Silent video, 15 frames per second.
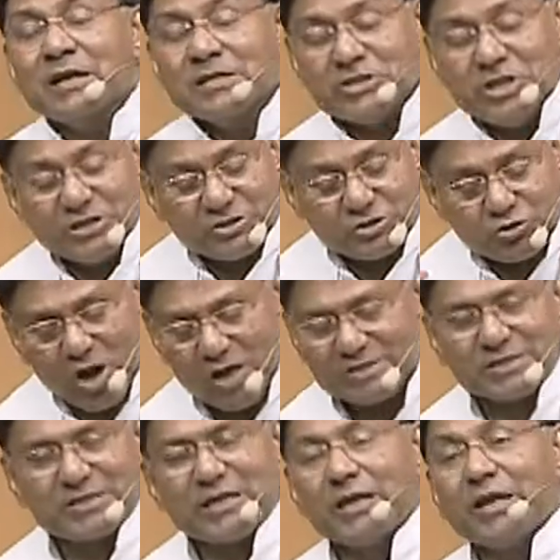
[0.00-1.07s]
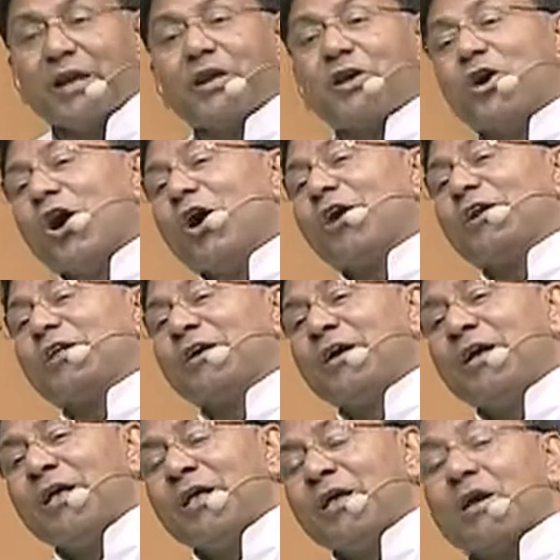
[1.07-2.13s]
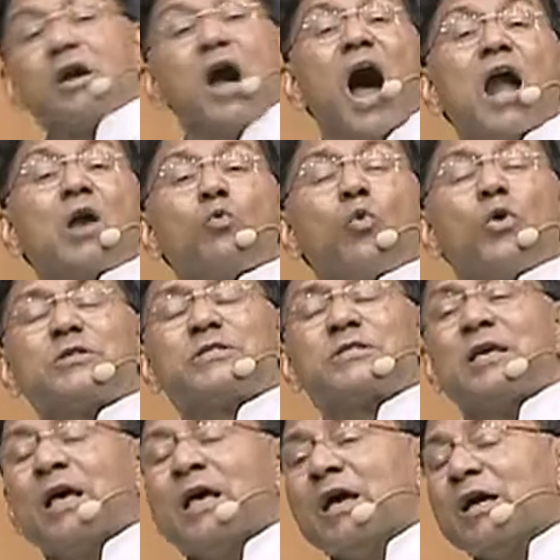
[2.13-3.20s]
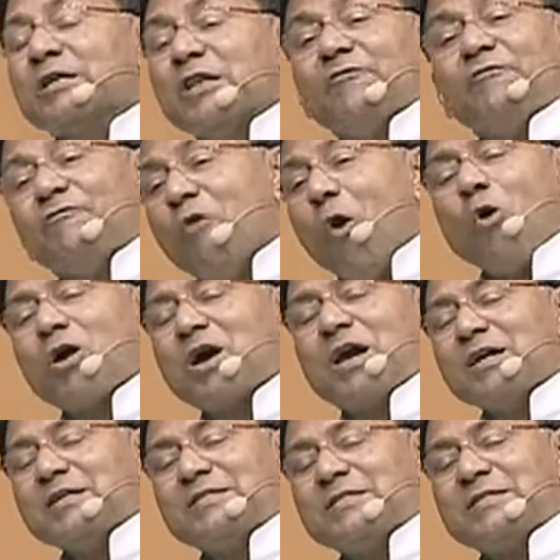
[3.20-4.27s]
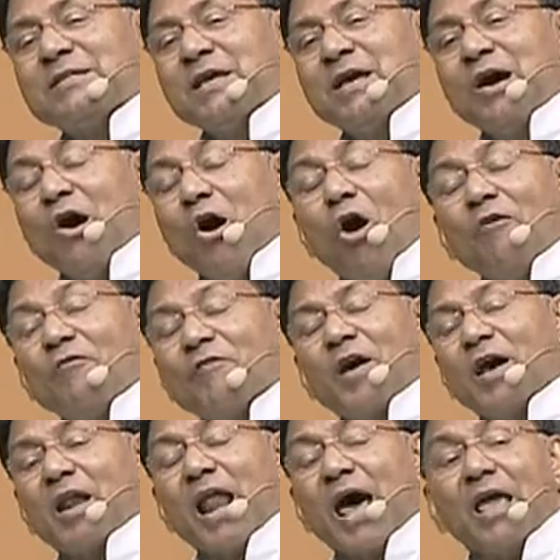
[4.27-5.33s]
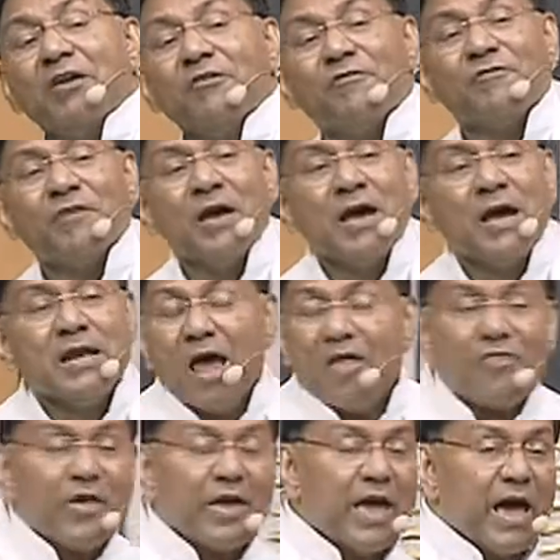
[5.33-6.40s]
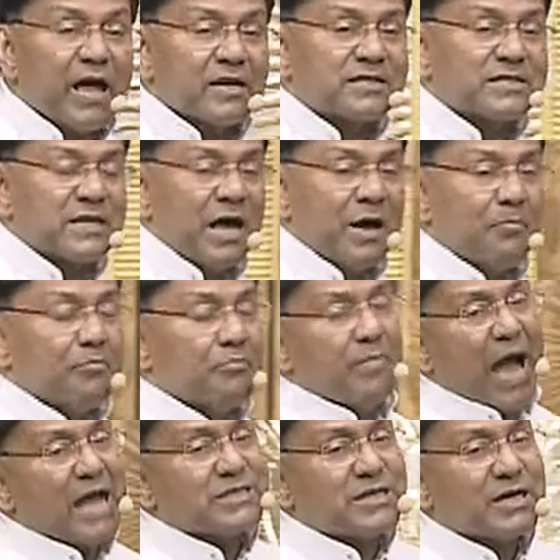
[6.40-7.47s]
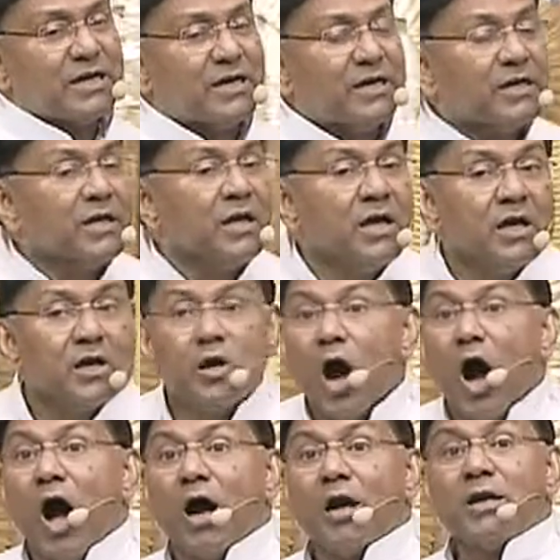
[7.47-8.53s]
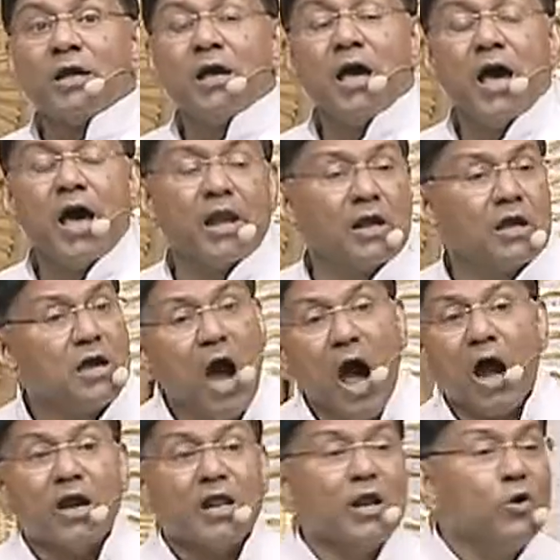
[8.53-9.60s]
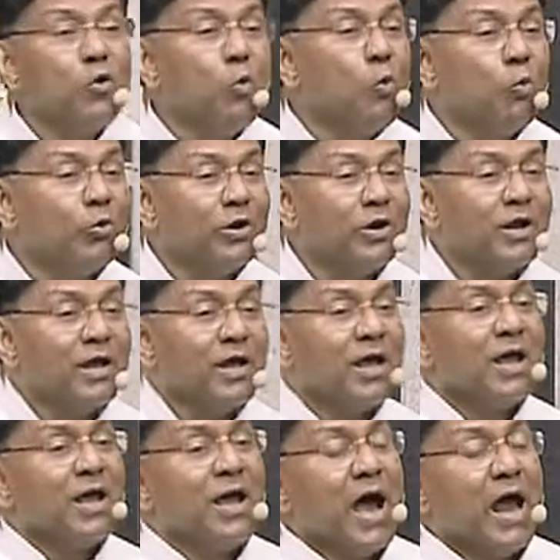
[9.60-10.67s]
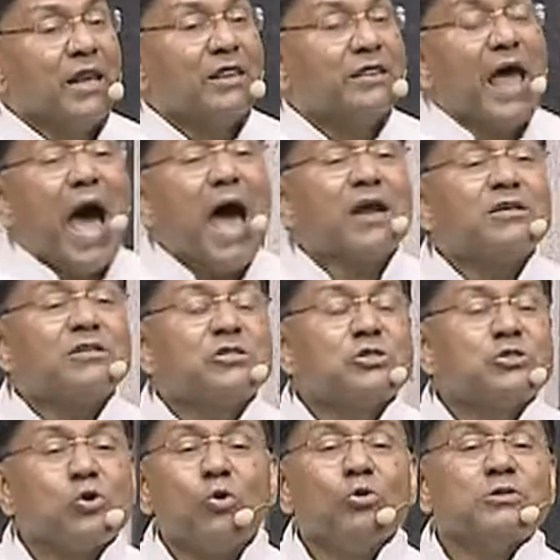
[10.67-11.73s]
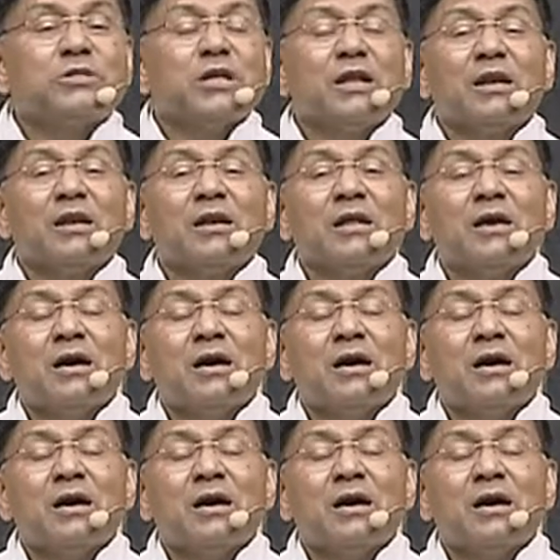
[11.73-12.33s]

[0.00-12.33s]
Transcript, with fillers: She trusted in God. God was the focus of her life. Nothing else mattered. God and God alone. And that total